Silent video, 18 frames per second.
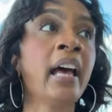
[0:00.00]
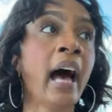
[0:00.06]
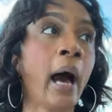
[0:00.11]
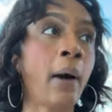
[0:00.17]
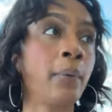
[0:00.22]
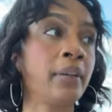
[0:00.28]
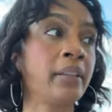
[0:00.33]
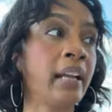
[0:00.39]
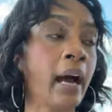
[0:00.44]

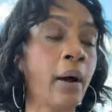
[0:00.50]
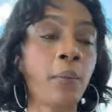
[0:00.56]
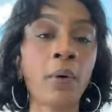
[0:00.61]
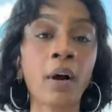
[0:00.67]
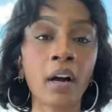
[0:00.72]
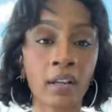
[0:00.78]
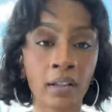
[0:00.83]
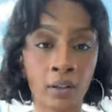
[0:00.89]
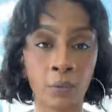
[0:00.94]
i would not
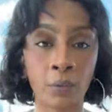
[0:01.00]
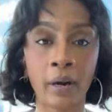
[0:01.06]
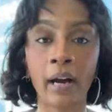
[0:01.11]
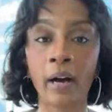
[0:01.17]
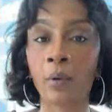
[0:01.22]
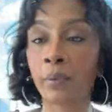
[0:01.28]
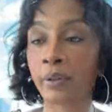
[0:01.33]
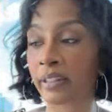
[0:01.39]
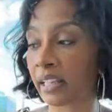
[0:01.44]
walk
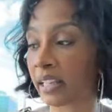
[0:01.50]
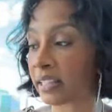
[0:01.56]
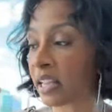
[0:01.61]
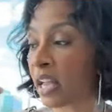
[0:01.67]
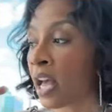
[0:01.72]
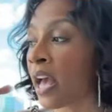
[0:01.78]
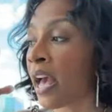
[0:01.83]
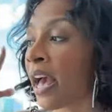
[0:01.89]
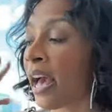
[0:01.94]
around with
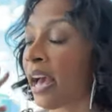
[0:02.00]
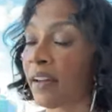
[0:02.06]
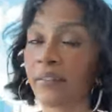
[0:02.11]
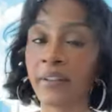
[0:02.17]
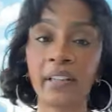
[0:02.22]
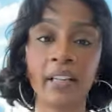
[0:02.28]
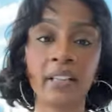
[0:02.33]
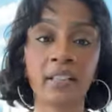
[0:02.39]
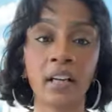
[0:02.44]
this
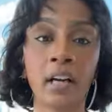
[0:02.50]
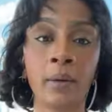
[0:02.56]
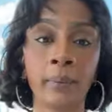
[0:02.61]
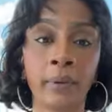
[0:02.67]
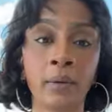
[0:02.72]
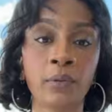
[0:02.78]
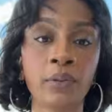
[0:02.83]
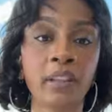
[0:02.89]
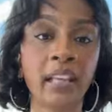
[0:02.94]
heaviness on
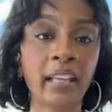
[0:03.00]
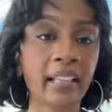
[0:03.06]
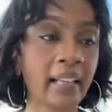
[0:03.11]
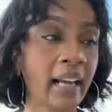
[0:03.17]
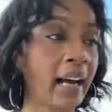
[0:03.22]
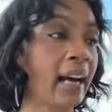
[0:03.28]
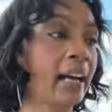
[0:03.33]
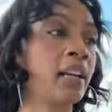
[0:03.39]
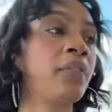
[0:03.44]
me
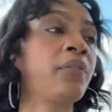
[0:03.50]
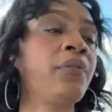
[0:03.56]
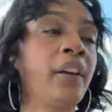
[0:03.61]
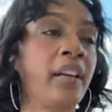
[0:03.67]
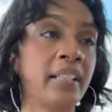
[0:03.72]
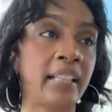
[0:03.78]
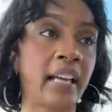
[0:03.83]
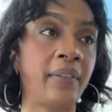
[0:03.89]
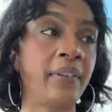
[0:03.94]
thinking i gotta
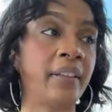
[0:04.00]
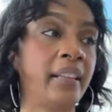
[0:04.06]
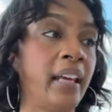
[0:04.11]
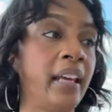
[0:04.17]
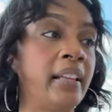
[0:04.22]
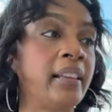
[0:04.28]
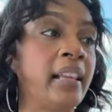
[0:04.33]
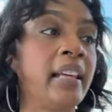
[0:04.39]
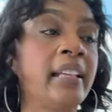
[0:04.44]
fix
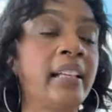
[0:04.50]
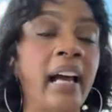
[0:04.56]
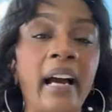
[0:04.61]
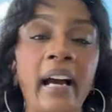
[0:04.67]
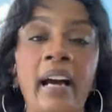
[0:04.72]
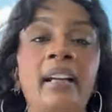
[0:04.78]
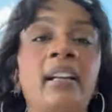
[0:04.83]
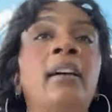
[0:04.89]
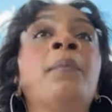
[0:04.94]
everything thinking
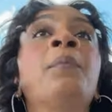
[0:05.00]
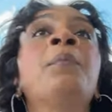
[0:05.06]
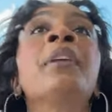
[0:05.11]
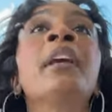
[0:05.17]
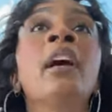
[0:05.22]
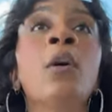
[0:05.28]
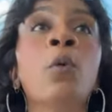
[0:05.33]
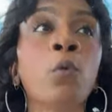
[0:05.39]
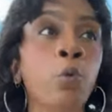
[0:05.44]
i gotta
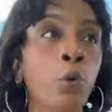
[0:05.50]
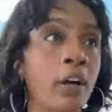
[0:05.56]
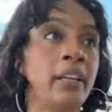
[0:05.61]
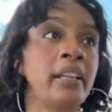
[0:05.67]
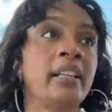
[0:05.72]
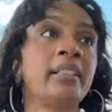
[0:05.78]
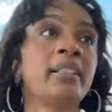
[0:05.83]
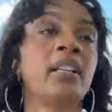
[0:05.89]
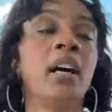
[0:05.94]

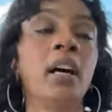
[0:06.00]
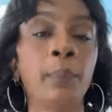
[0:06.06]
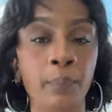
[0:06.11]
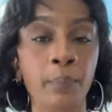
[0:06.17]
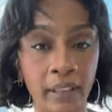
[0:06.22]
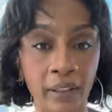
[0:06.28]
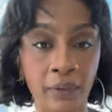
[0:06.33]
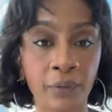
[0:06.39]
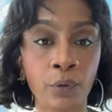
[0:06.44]
run this
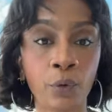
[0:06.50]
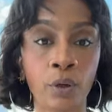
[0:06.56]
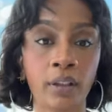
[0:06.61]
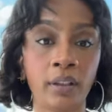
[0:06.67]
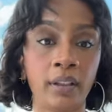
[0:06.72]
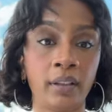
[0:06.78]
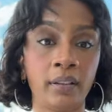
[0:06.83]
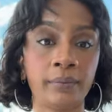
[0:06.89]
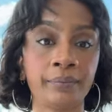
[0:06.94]
company
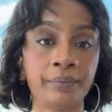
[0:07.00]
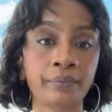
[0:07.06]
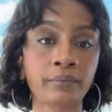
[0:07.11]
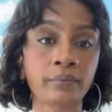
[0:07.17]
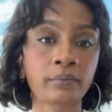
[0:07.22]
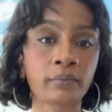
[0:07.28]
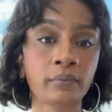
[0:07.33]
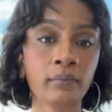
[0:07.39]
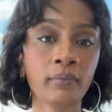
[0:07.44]
for them
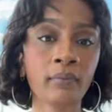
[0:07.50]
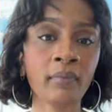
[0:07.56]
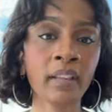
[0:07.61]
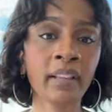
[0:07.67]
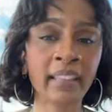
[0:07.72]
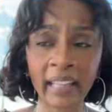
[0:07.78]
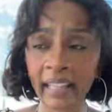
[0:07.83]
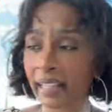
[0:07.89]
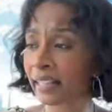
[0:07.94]

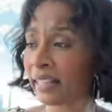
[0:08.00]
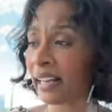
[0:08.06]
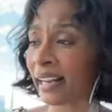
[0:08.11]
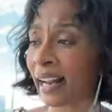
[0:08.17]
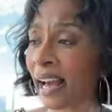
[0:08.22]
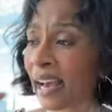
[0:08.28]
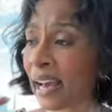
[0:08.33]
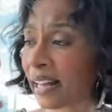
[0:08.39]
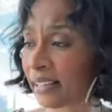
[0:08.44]
thinking
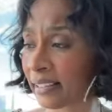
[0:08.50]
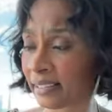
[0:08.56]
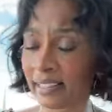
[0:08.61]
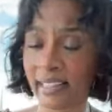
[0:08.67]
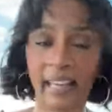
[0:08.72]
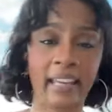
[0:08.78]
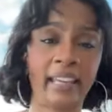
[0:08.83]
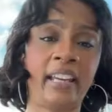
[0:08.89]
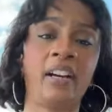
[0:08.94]
that i gotta
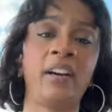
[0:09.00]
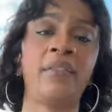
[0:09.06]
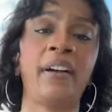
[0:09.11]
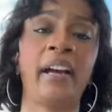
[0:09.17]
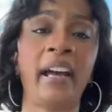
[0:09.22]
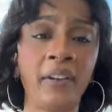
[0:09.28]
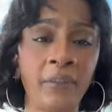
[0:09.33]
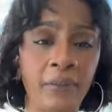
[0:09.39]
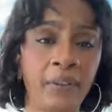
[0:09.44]
take care
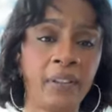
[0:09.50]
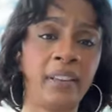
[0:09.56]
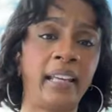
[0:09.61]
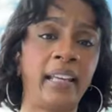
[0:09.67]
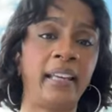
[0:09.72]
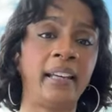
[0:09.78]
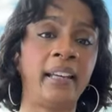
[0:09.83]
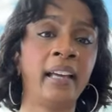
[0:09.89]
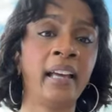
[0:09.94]
of
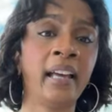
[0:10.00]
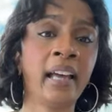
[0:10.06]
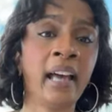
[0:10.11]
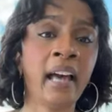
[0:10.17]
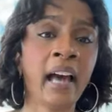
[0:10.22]
everything